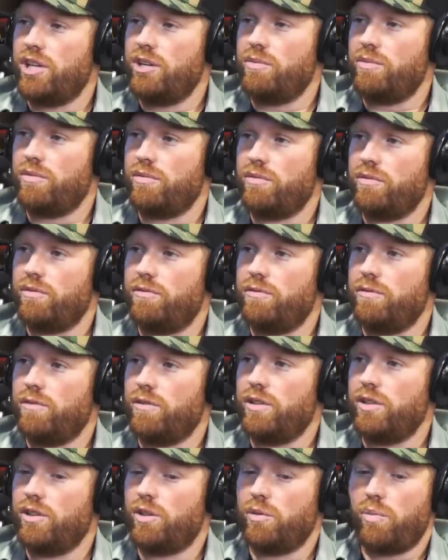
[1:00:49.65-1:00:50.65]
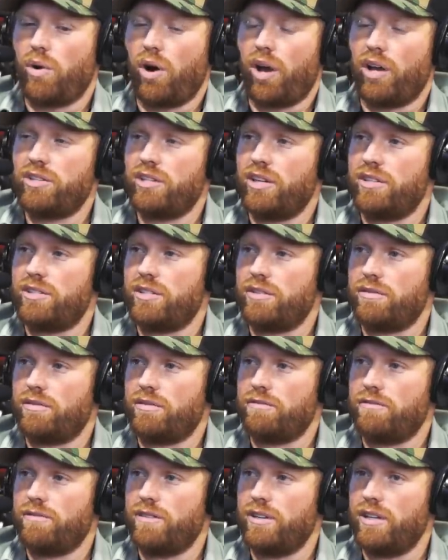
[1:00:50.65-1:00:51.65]
keeping either
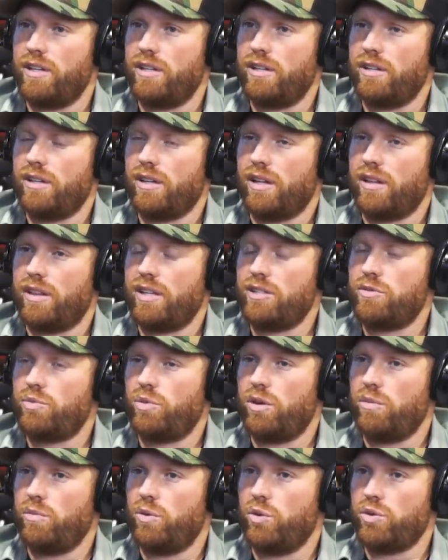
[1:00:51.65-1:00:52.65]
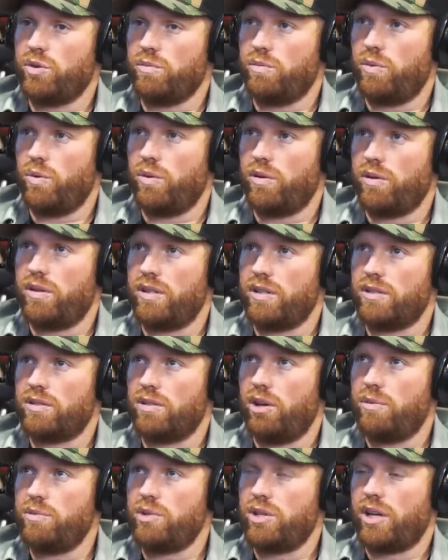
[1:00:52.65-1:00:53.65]
processing feed, I think it's one of the most important things.
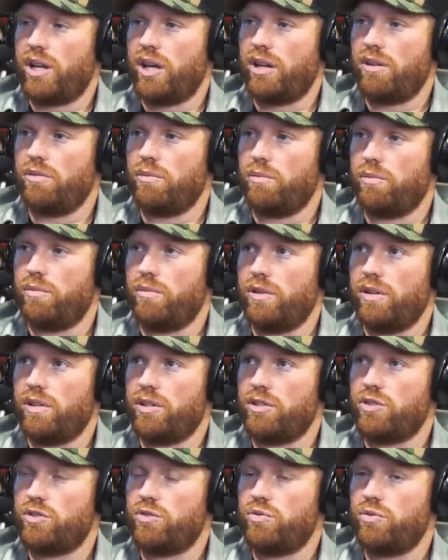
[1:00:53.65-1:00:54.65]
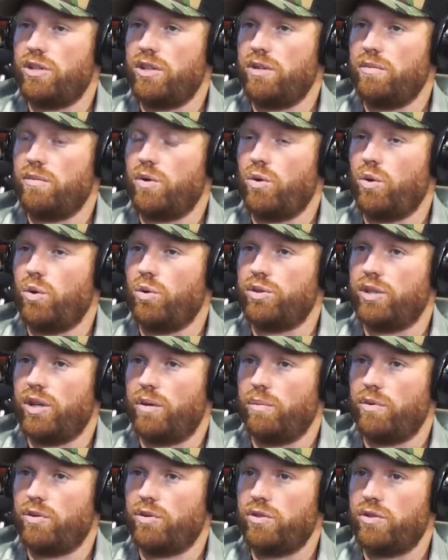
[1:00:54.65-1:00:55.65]
Llamas can handle extreme cold
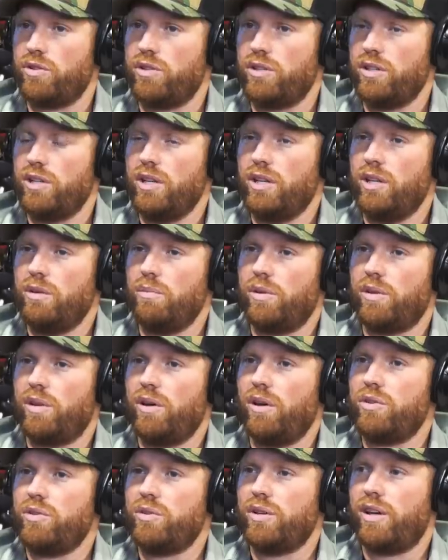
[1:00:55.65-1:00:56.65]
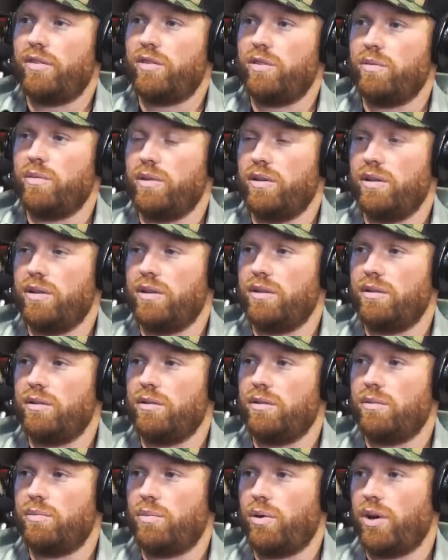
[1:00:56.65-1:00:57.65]
temperatures, but they also have to be
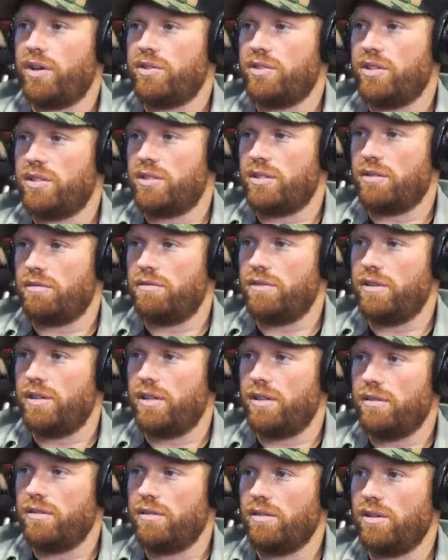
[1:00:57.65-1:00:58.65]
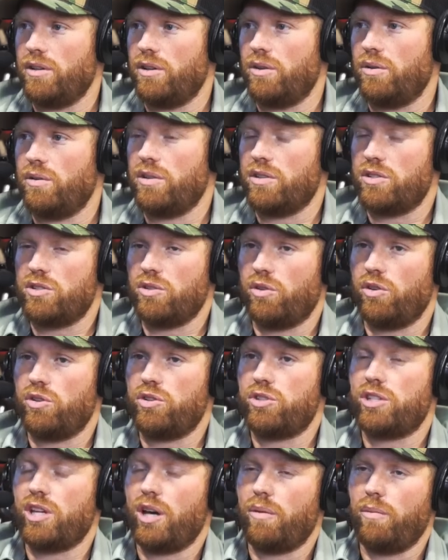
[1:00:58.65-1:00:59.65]
processing feed, you know, and yeah. so
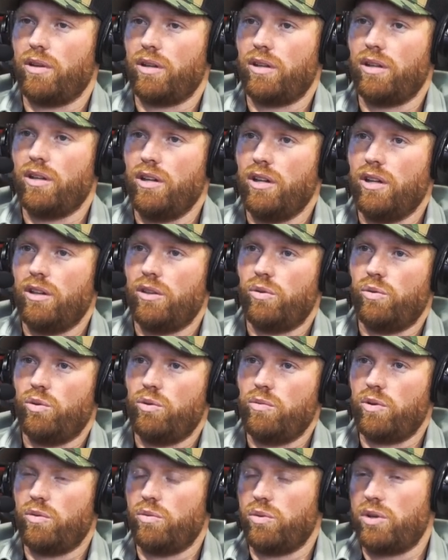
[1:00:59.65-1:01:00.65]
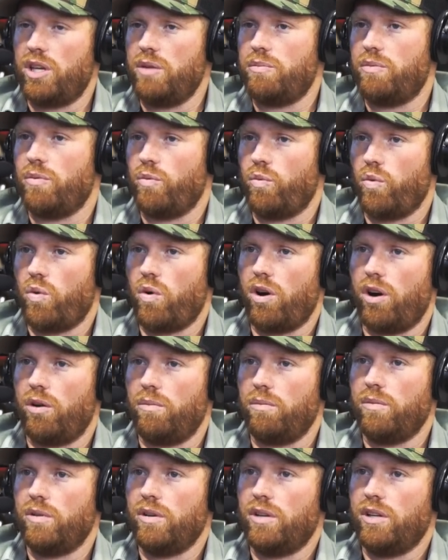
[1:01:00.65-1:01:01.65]
their stomach, the ruminant will keep them
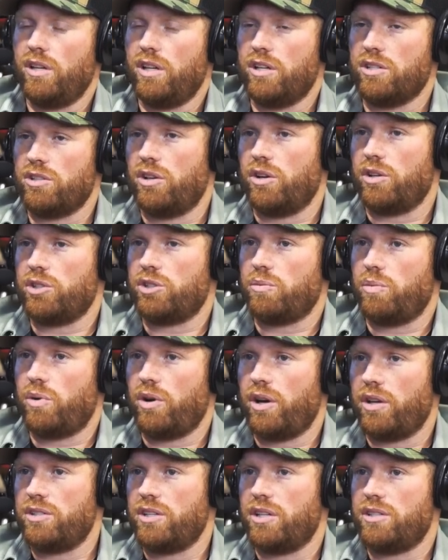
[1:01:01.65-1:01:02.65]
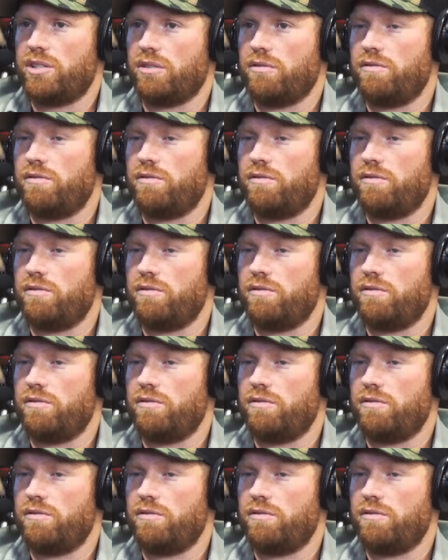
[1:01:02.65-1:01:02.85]
warm as long as they're processing